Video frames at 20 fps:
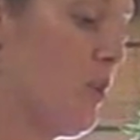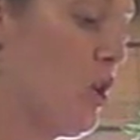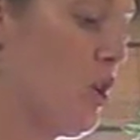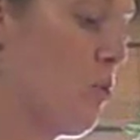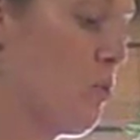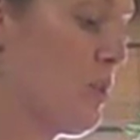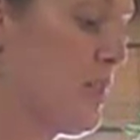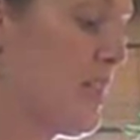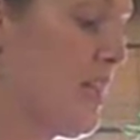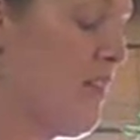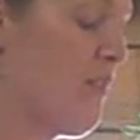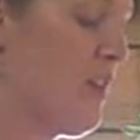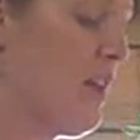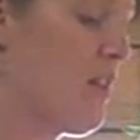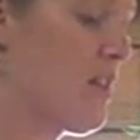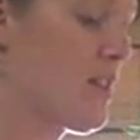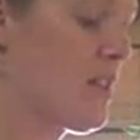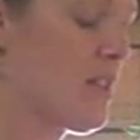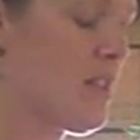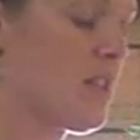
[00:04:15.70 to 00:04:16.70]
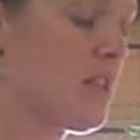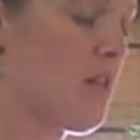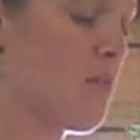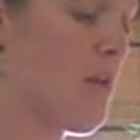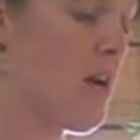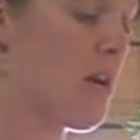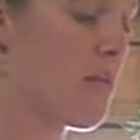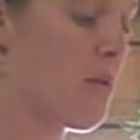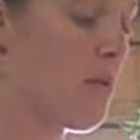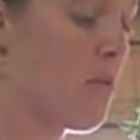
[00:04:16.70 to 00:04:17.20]
You know, we'll see if anything sticks to
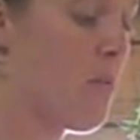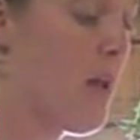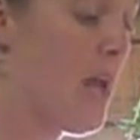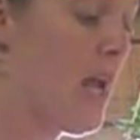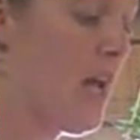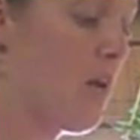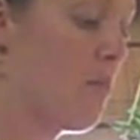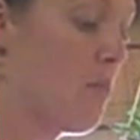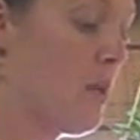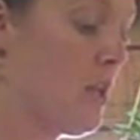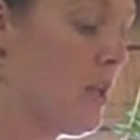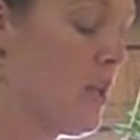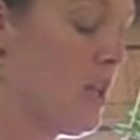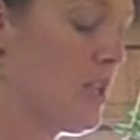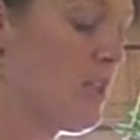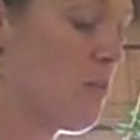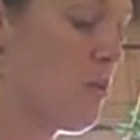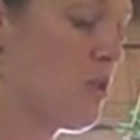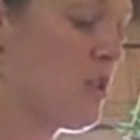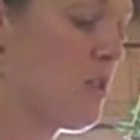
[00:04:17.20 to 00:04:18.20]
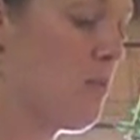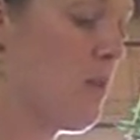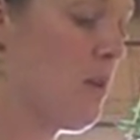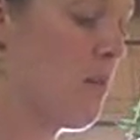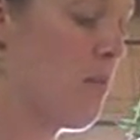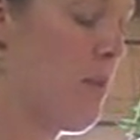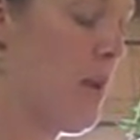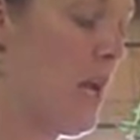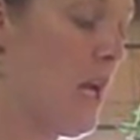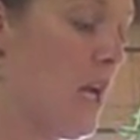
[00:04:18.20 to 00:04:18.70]
the bottom of the pan, but it's supposed to
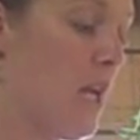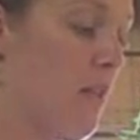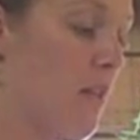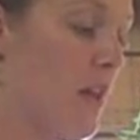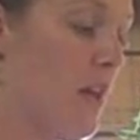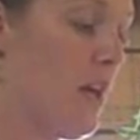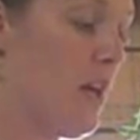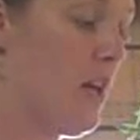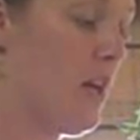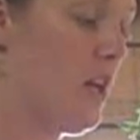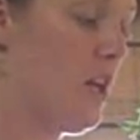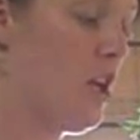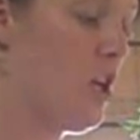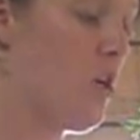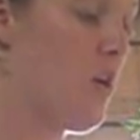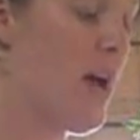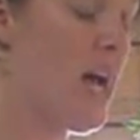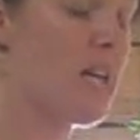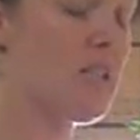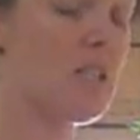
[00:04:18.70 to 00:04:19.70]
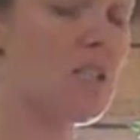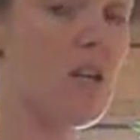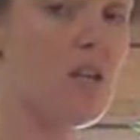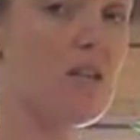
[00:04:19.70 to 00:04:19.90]
be a pan that, you know, has